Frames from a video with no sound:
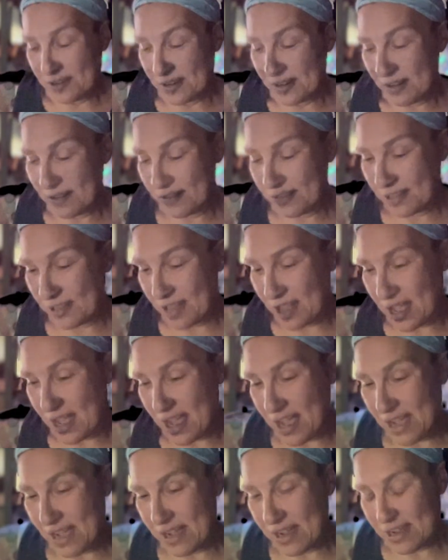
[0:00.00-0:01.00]
It was a
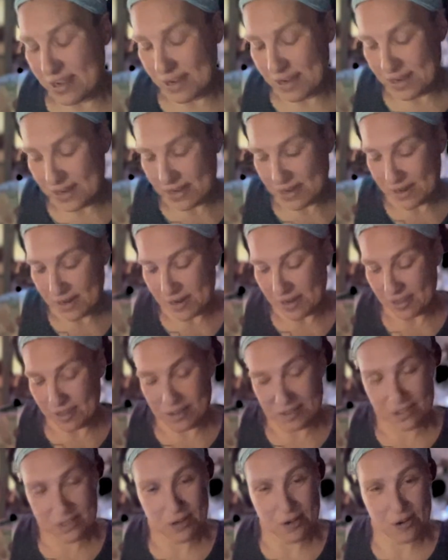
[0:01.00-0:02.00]
lot.
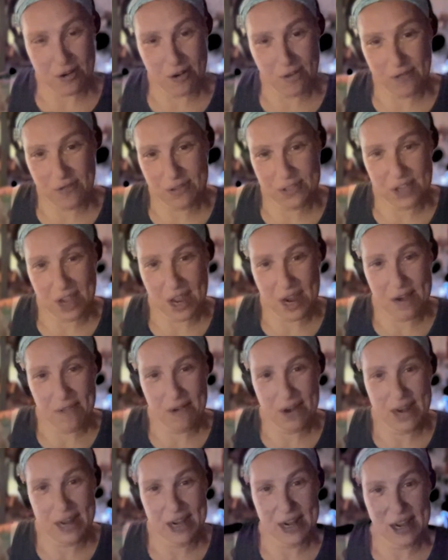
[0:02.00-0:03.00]
There's turnovers high
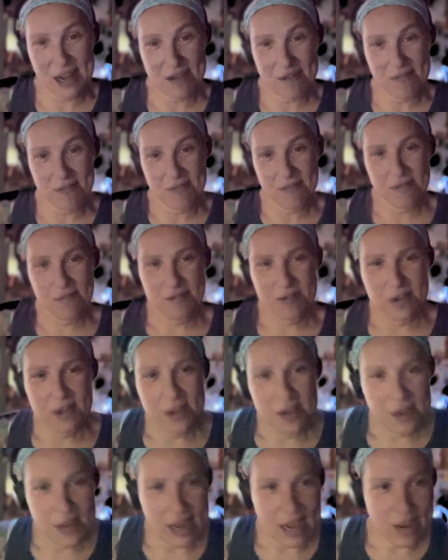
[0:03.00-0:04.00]
right now.
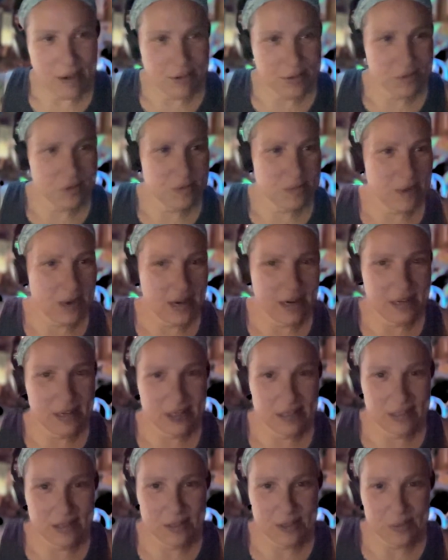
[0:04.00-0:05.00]
I was
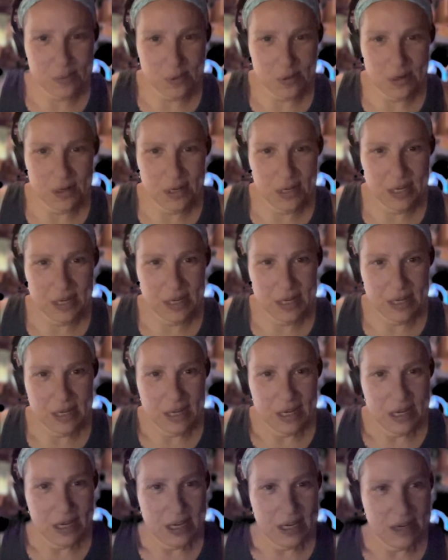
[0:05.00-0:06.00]
reminded this morning
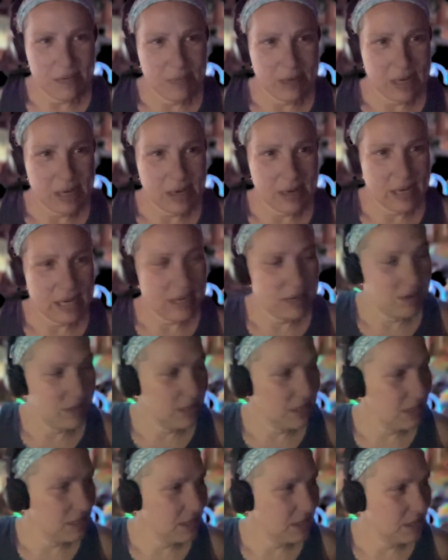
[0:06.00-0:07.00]
about how
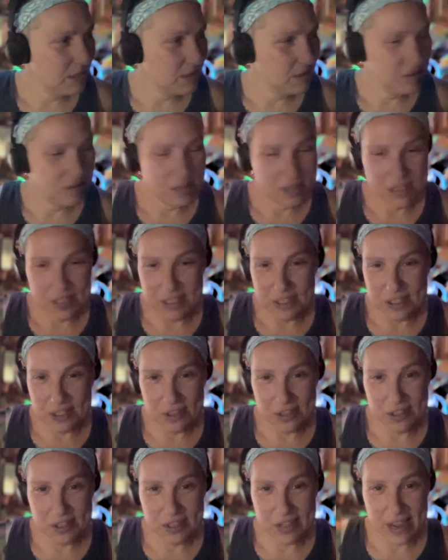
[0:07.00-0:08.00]
to, you know,
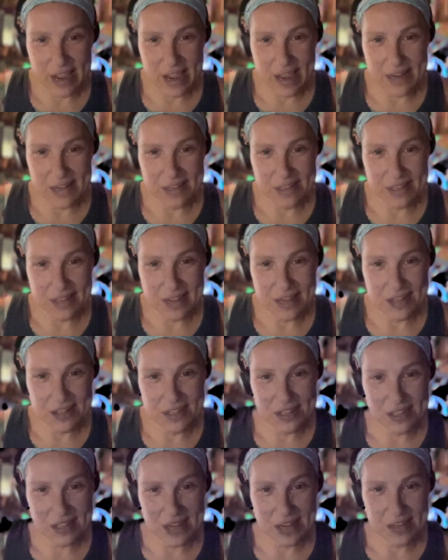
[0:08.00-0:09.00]
just stay out of sight.
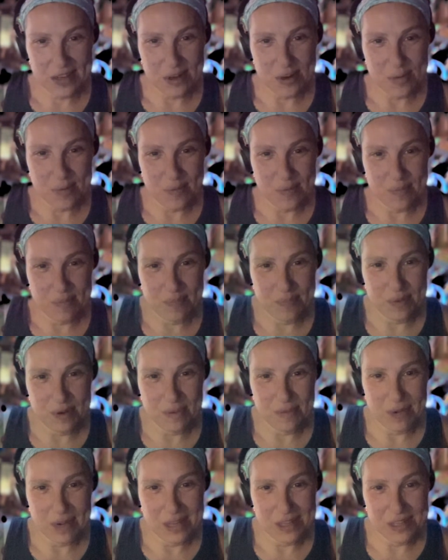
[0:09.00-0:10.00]
Just, like, don't
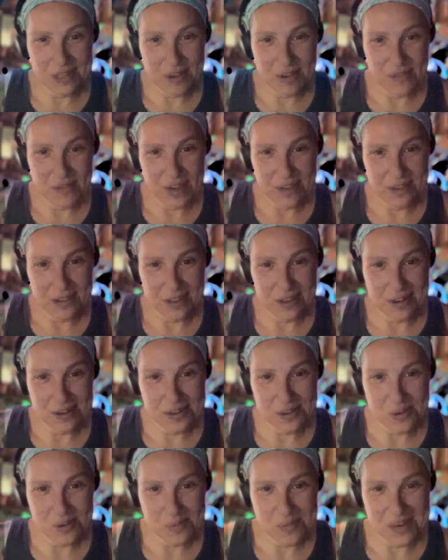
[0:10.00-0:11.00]
put myself out there
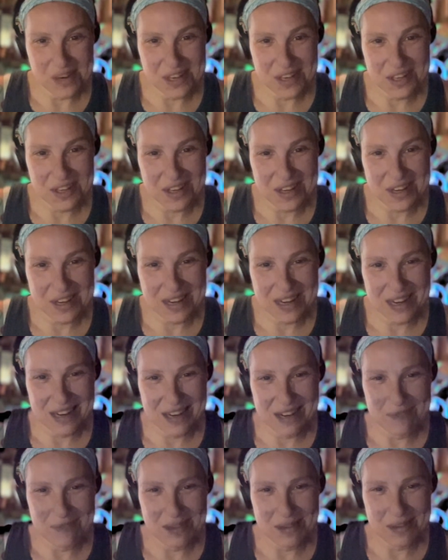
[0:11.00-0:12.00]
so much. I
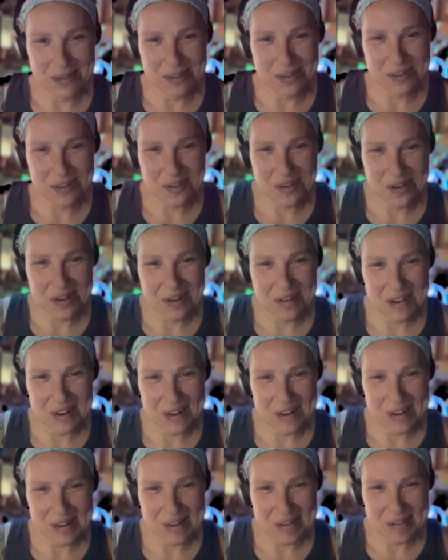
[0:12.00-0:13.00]
need to be discreet
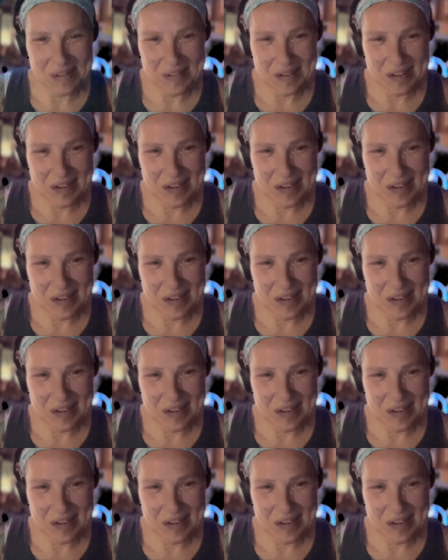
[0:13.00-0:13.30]
right now.